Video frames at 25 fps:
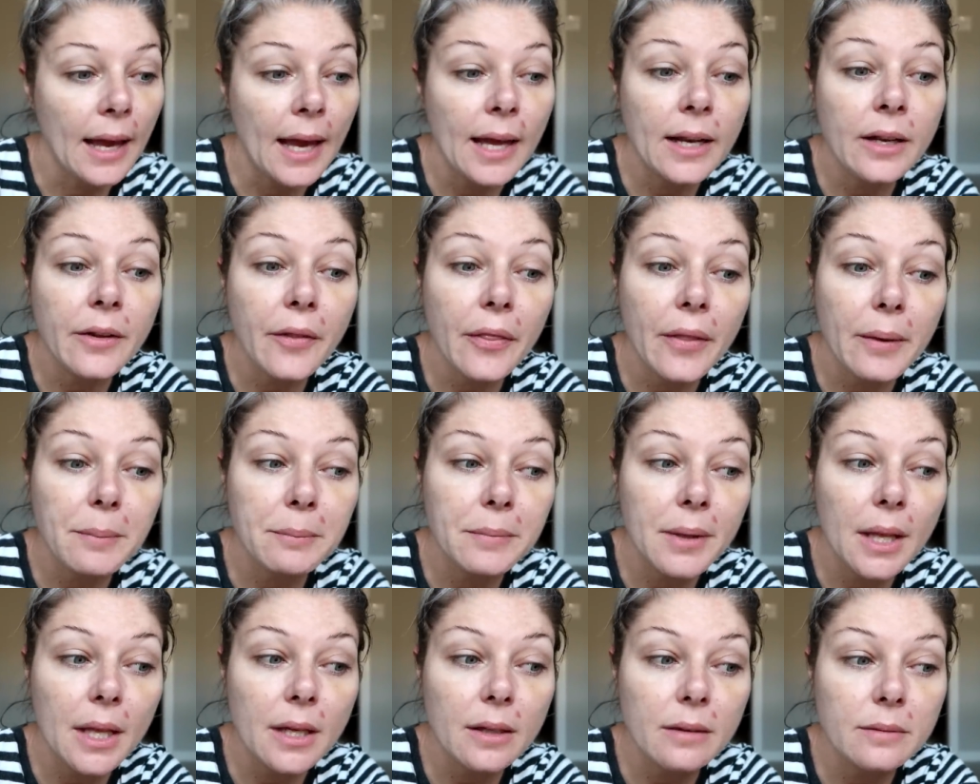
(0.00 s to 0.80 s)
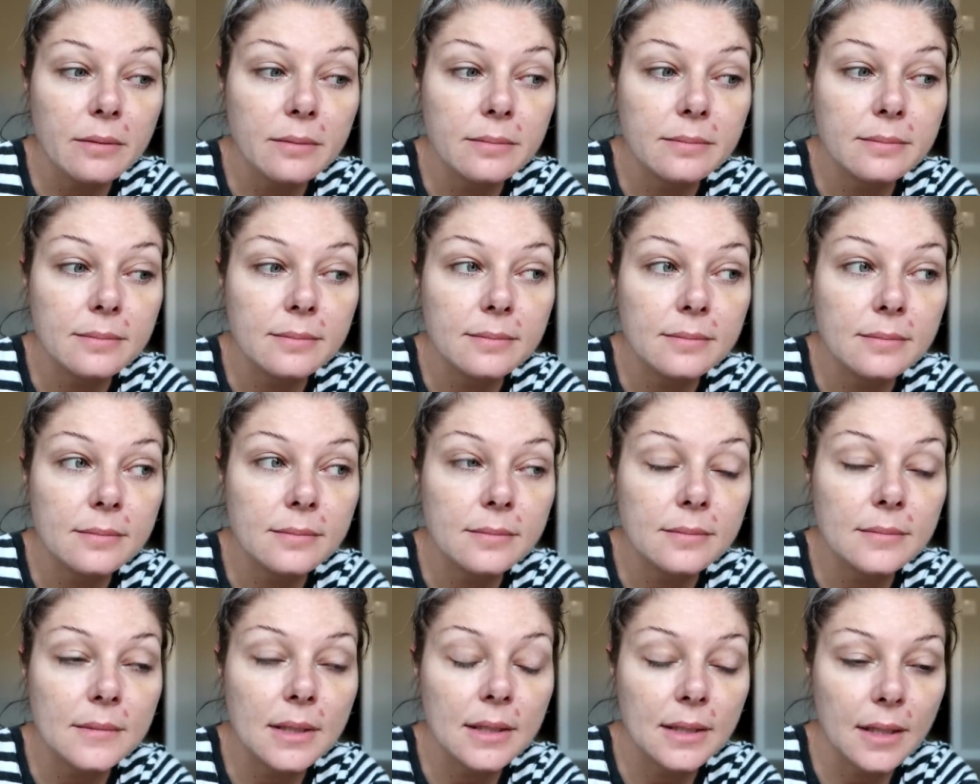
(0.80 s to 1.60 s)
And a thumbnail.
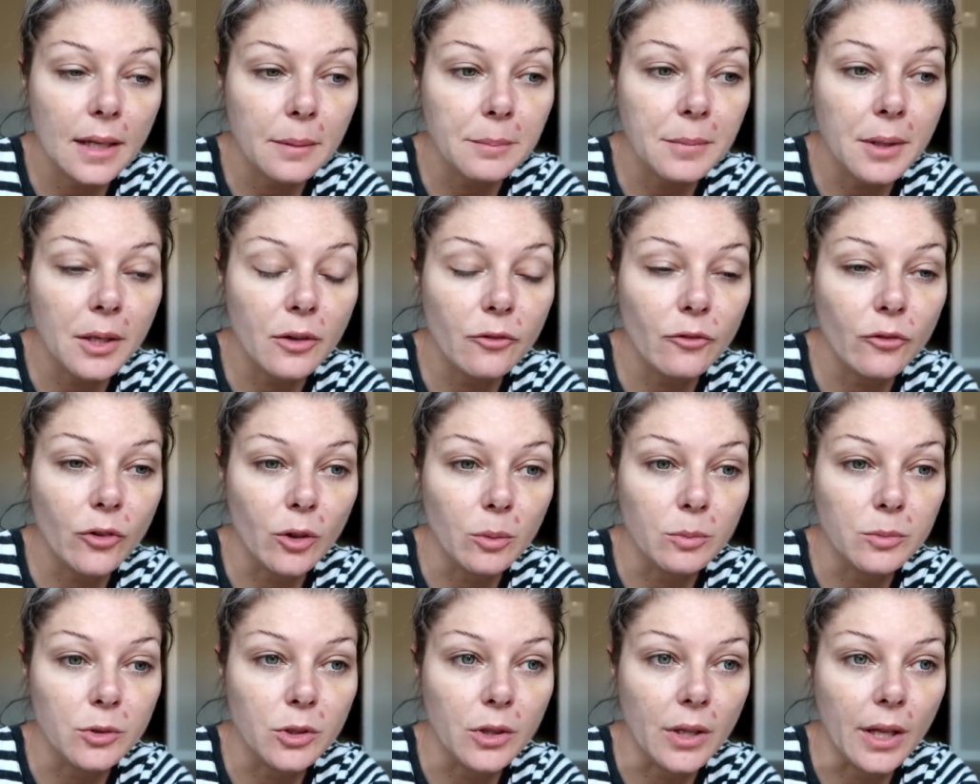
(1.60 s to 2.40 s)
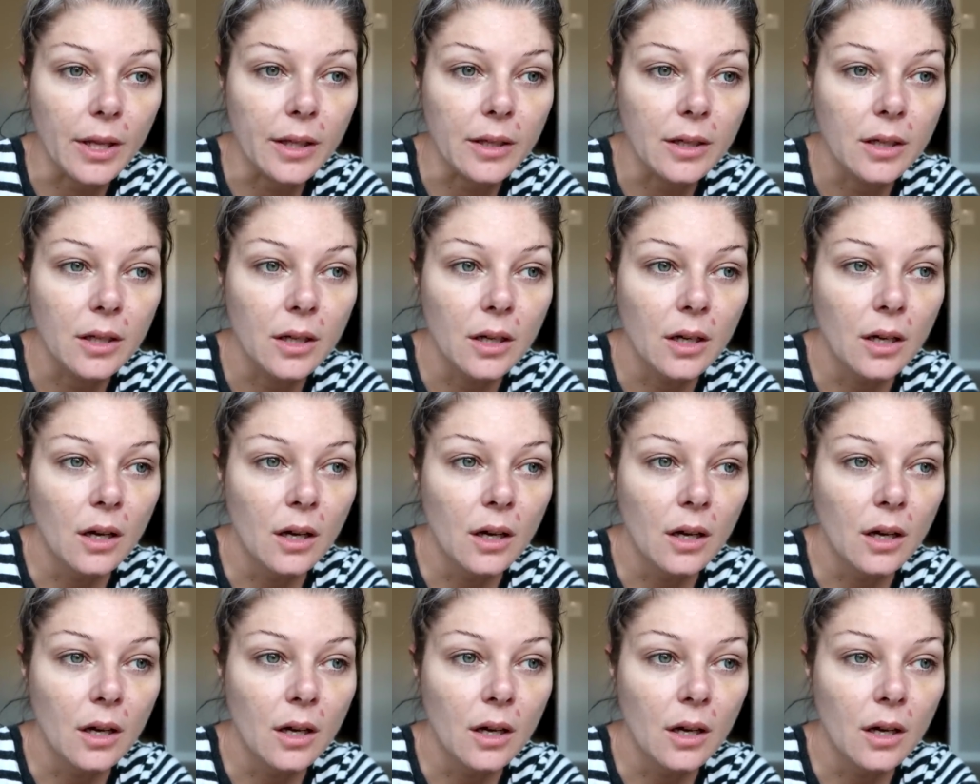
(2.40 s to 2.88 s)
And then I'm gonna film today.